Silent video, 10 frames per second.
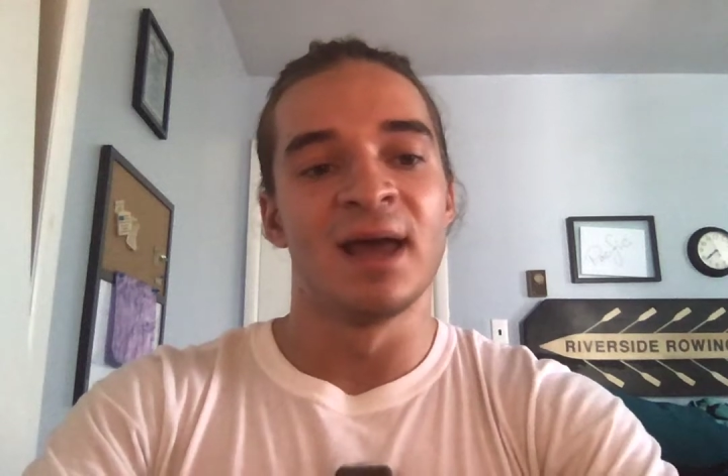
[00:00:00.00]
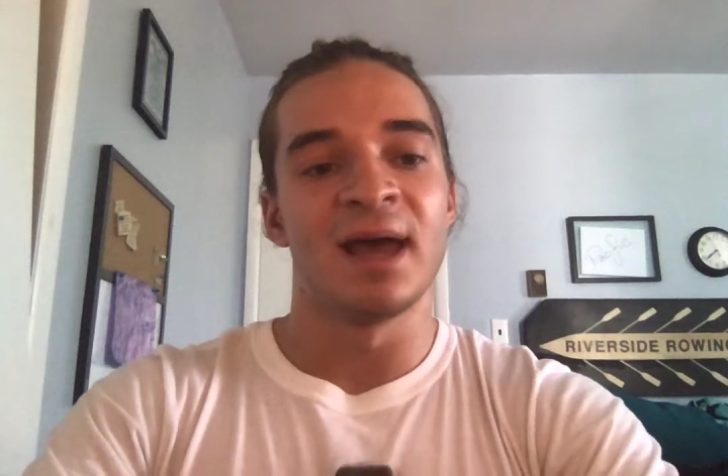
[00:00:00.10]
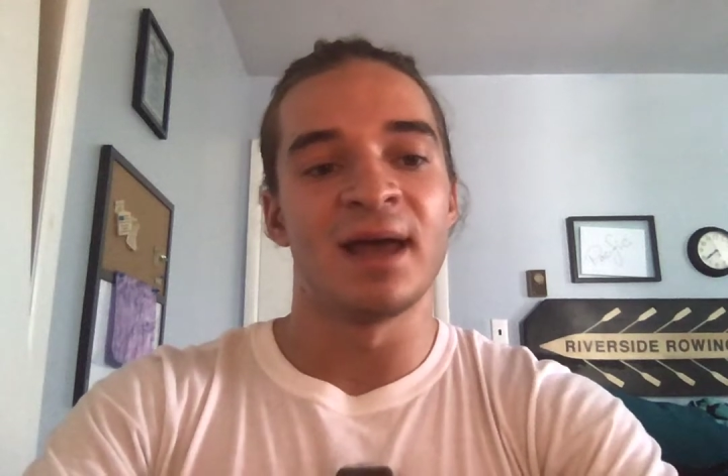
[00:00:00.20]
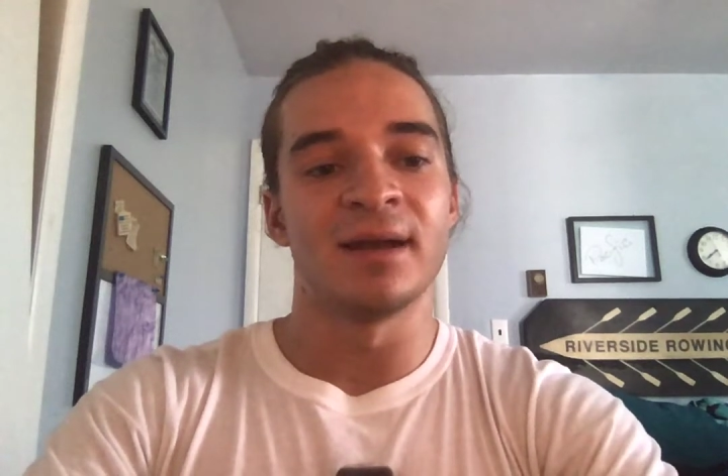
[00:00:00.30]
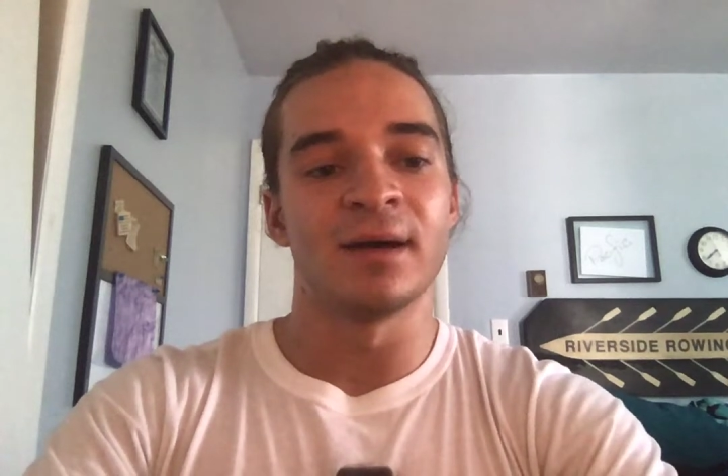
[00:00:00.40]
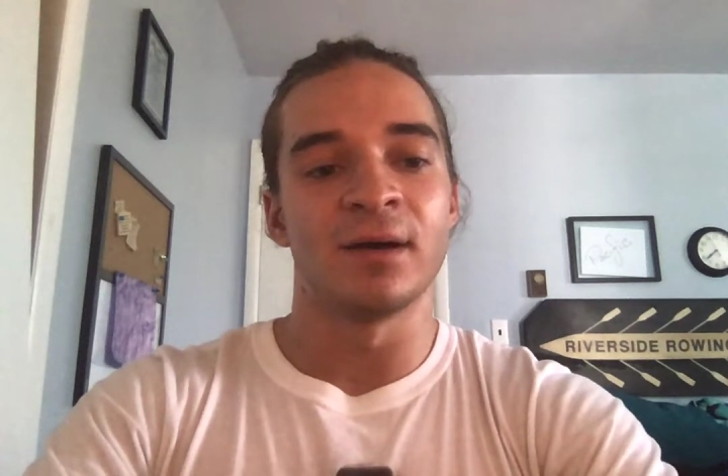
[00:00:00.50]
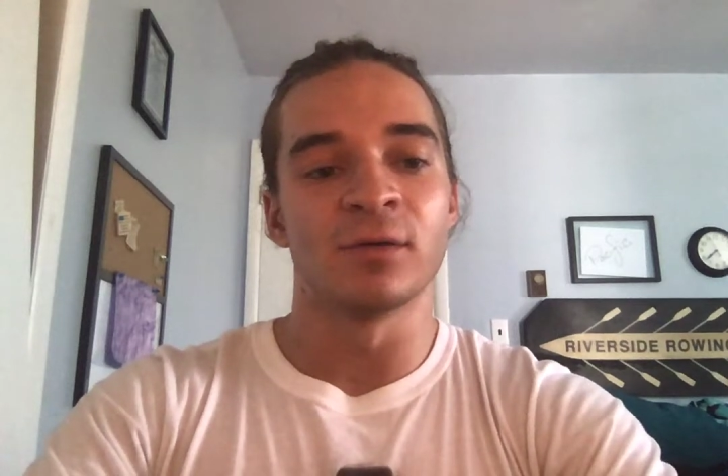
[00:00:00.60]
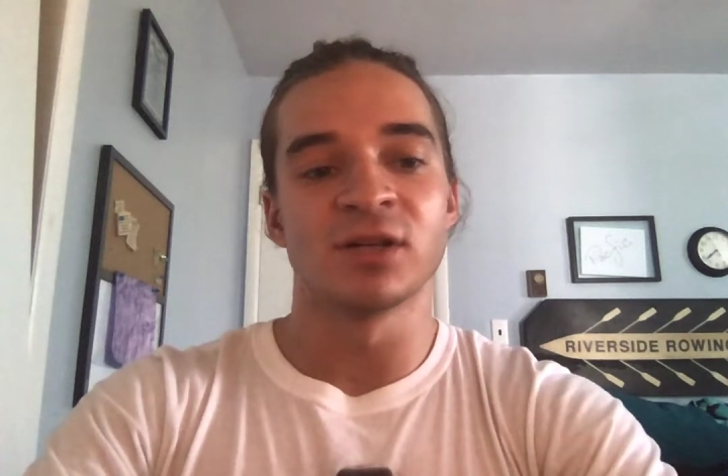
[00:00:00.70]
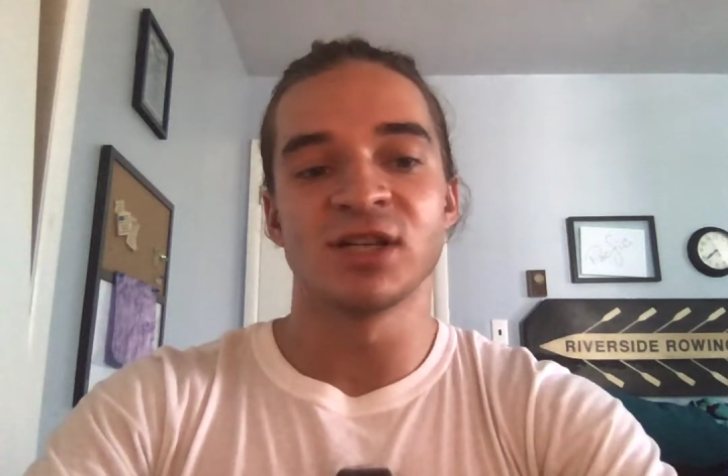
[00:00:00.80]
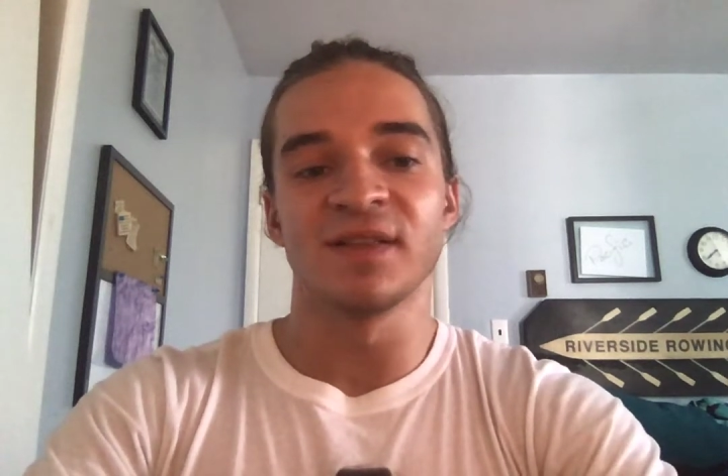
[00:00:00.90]
And uh,
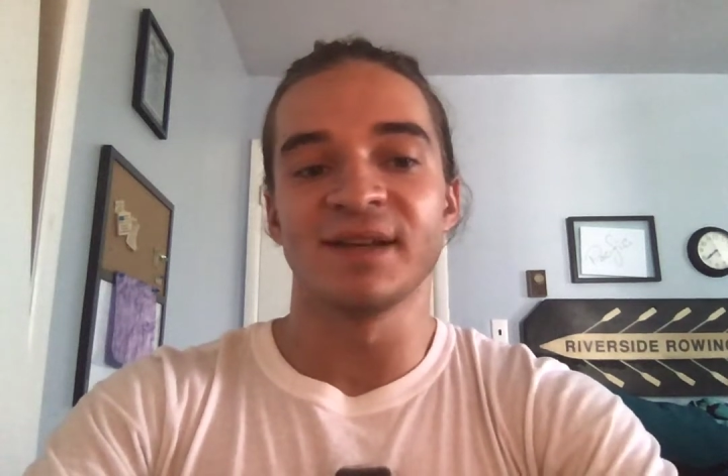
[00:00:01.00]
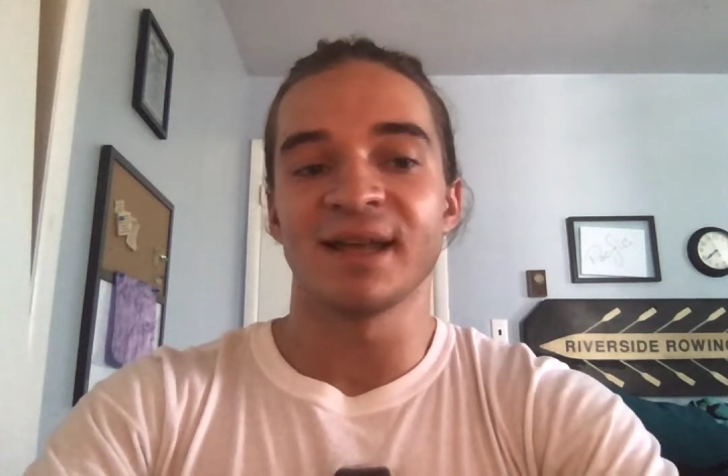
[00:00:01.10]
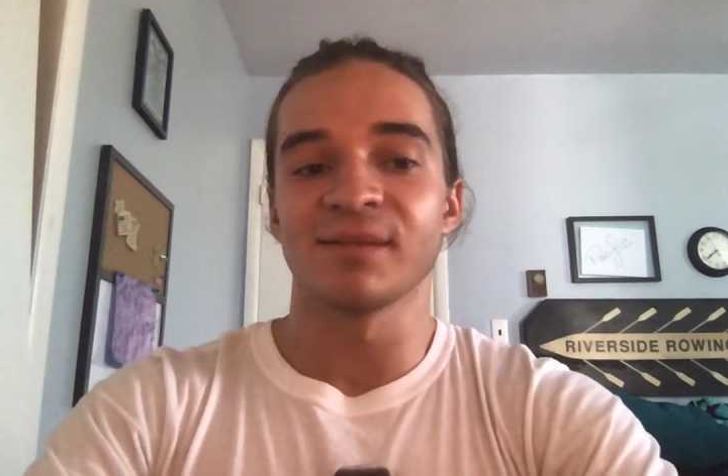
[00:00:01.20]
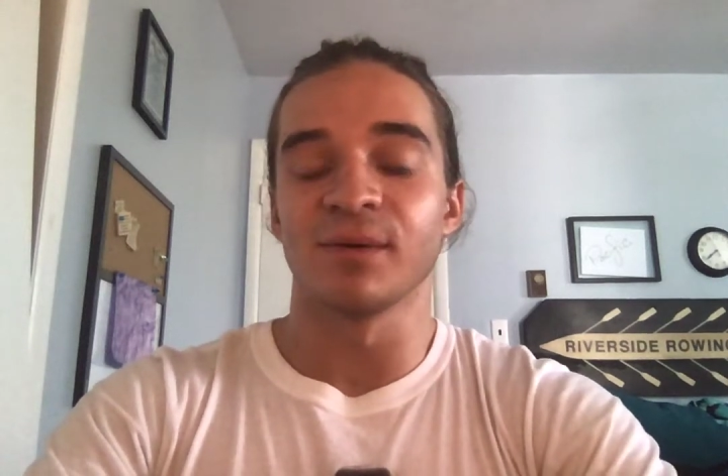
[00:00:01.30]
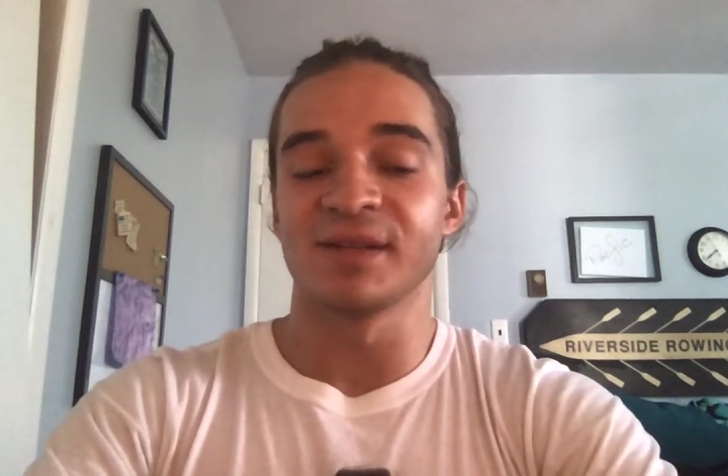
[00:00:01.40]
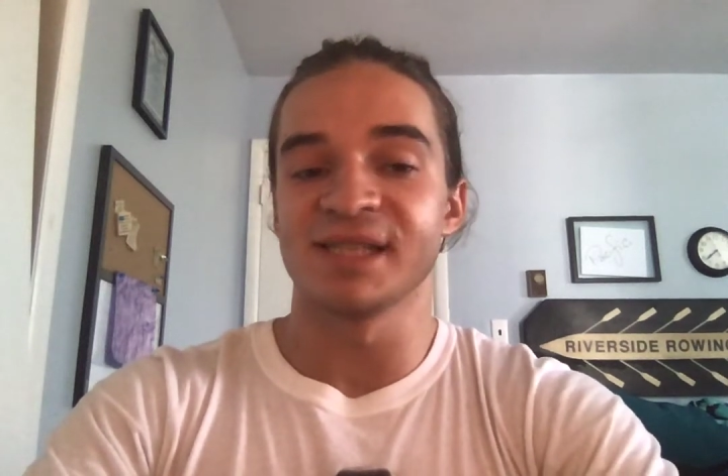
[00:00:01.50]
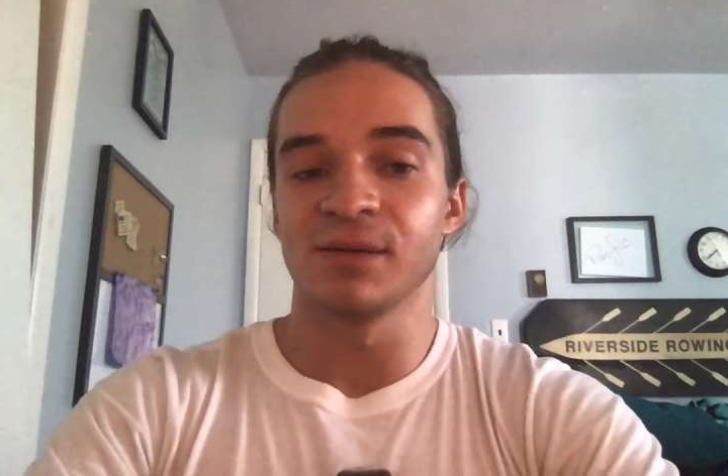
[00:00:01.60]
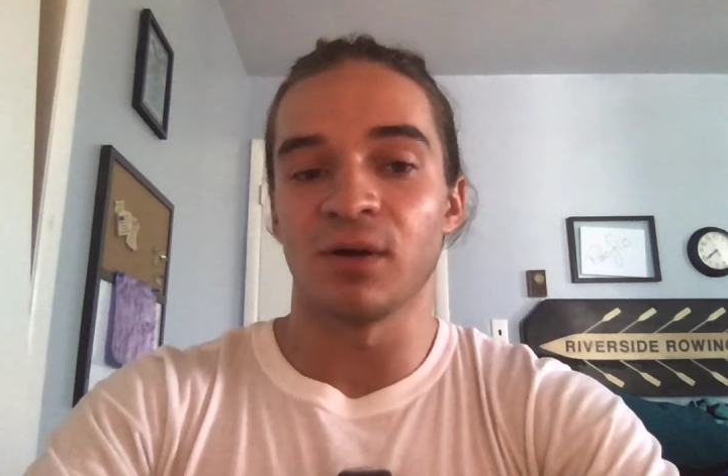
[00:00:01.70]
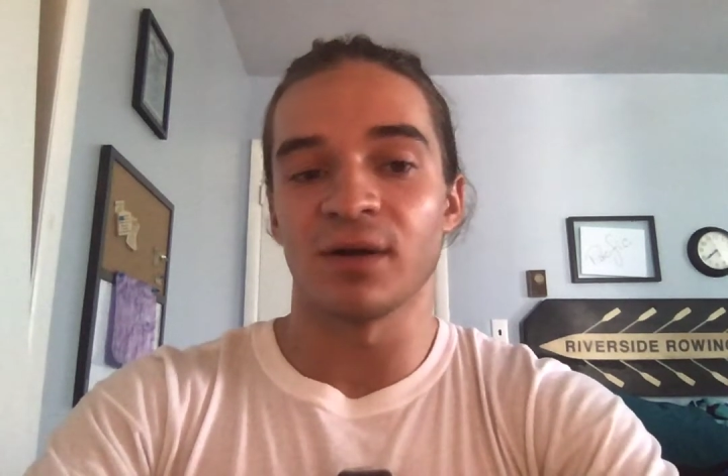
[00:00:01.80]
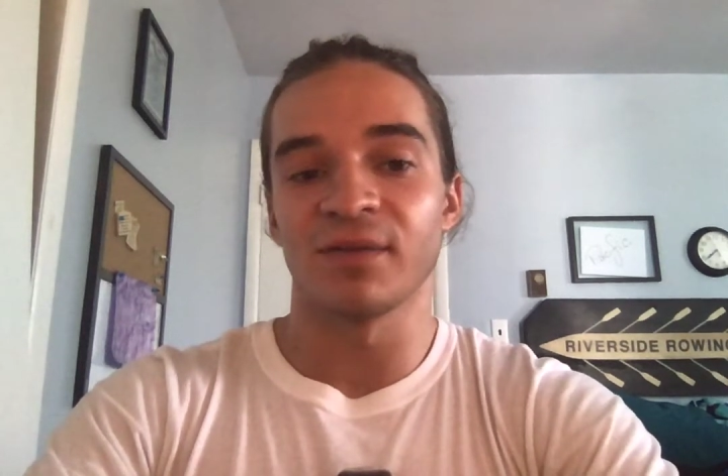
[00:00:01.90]
Richie Ledezma was seen
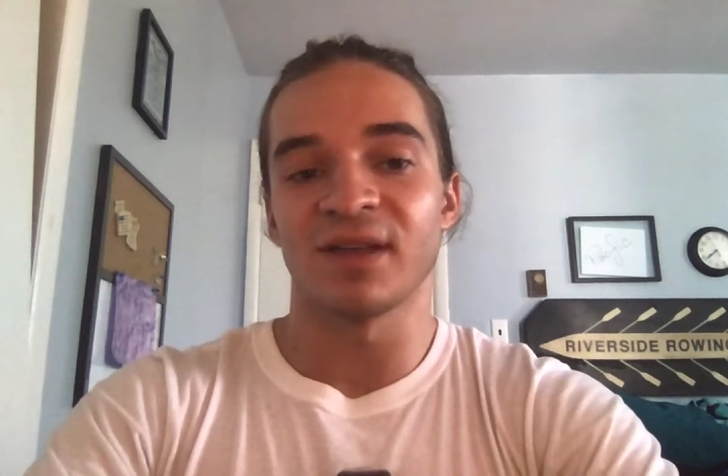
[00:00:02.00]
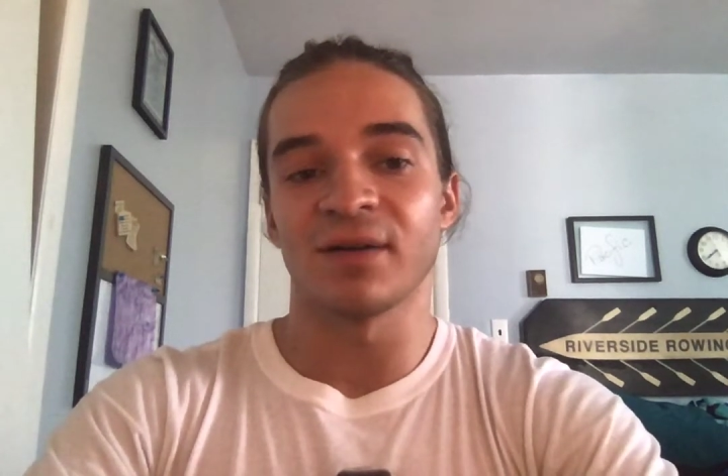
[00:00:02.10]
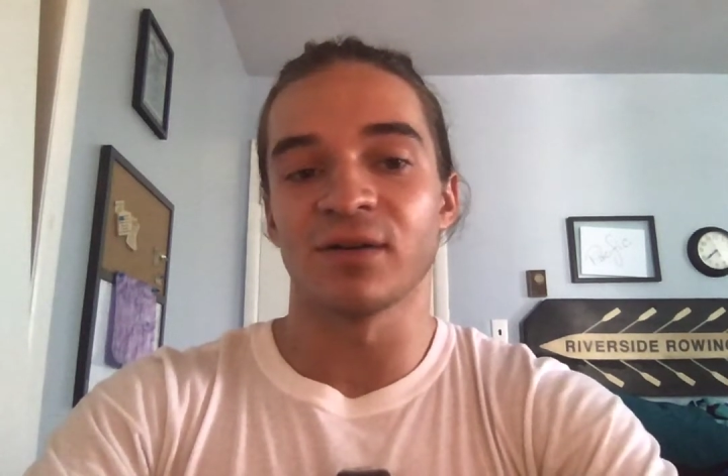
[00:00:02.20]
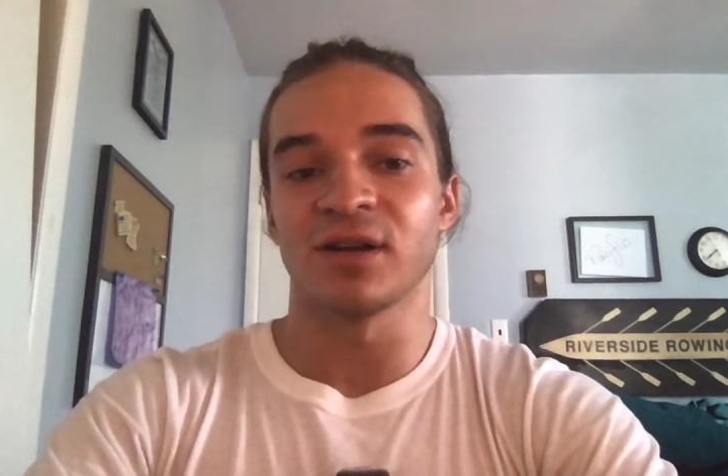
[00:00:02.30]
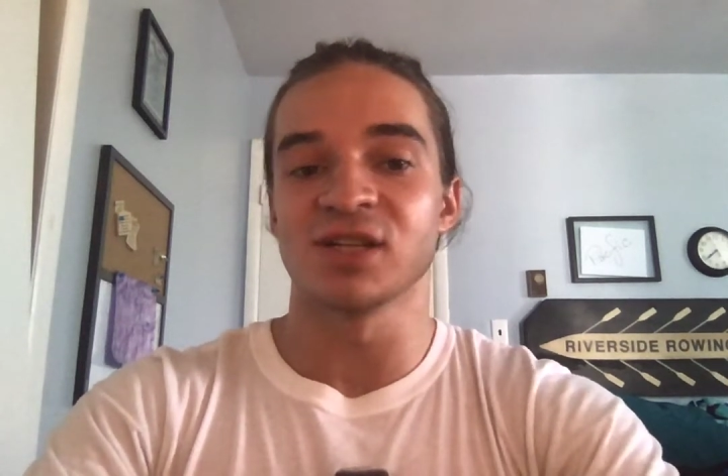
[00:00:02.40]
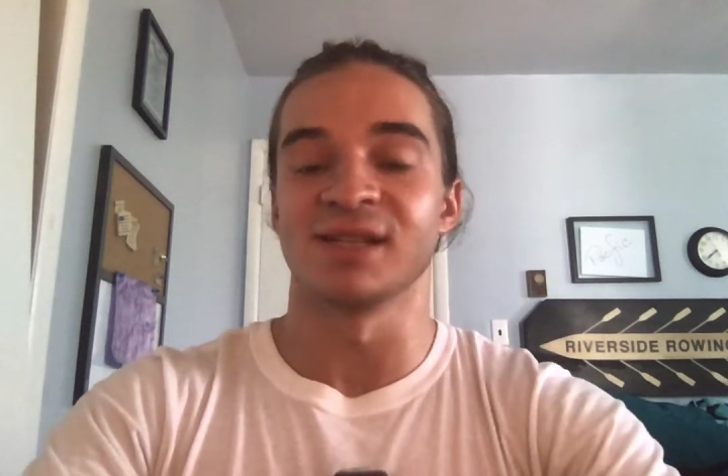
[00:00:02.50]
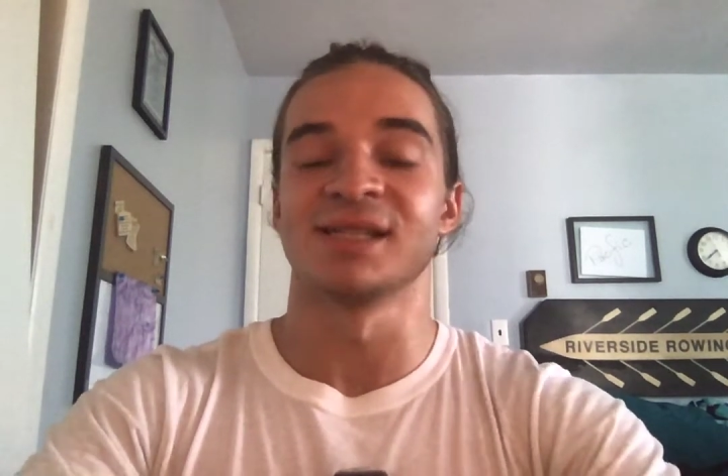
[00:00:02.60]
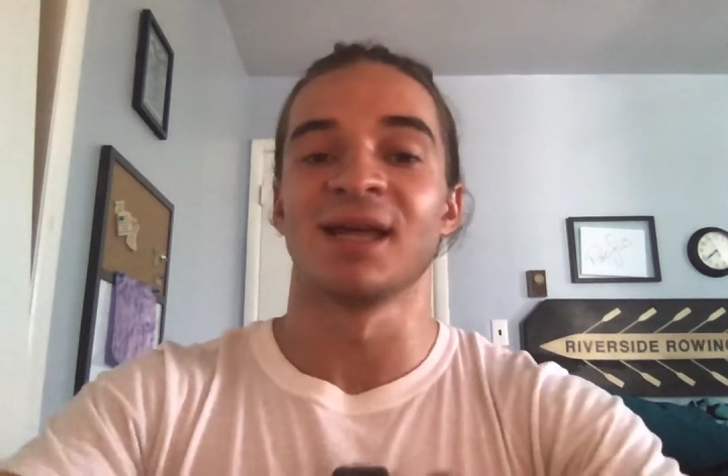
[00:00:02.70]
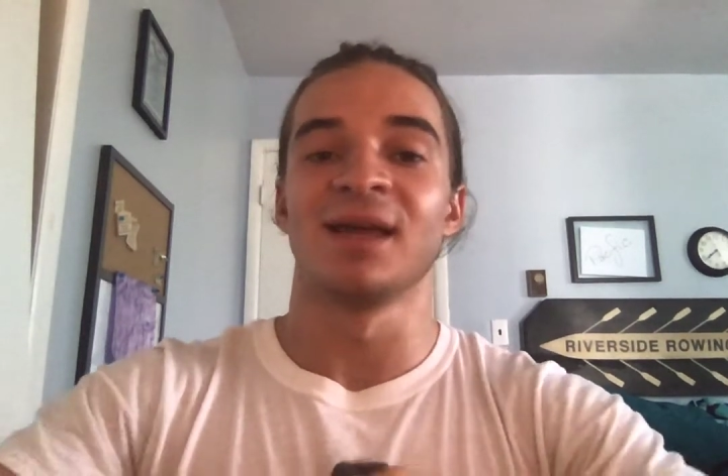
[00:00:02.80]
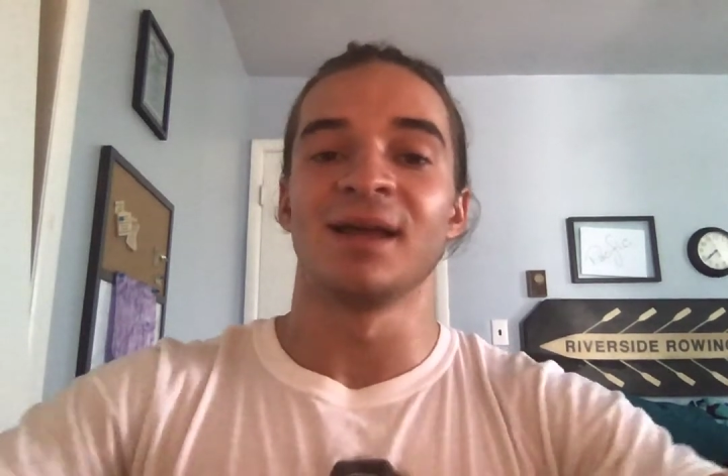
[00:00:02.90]
walking without crutches.